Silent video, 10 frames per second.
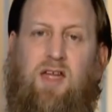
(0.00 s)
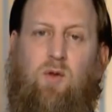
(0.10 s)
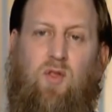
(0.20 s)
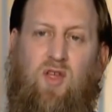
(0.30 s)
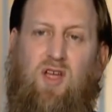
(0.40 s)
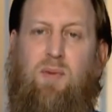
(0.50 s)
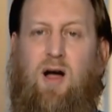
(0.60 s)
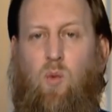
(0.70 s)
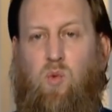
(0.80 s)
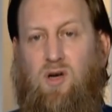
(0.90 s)
they will think
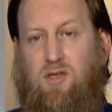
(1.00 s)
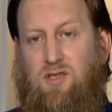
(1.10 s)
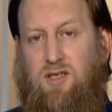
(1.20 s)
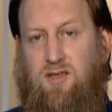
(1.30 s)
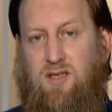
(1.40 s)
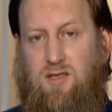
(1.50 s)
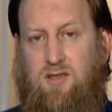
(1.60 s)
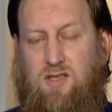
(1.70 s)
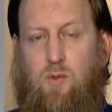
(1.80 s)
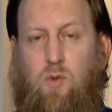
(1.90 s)
about worldly
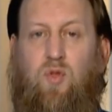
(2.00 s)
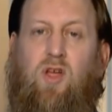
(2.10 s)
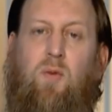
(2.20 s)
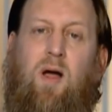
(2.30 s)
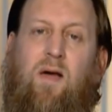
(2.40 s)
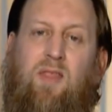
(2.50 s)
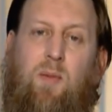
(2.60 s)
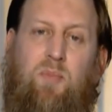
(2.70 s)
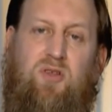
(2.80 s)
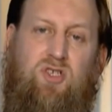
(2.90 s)
things. They will think about
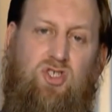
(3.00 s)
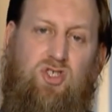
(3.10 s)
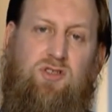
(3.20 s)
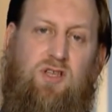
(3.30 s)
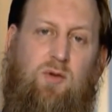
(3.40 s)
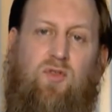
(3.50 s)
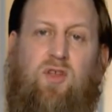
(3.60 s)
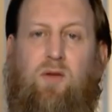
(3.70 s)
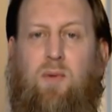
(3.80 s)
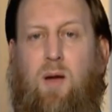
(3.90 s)
their position. They will
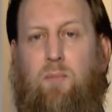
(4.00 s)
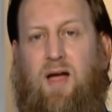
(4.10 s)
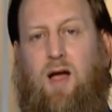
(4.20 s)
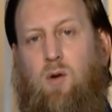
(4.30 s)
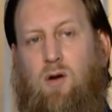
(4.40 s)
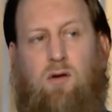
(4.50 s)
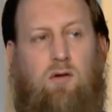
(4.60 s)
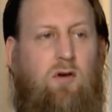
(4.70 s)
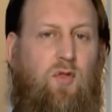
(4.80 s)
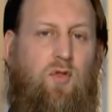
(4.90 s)
think about power,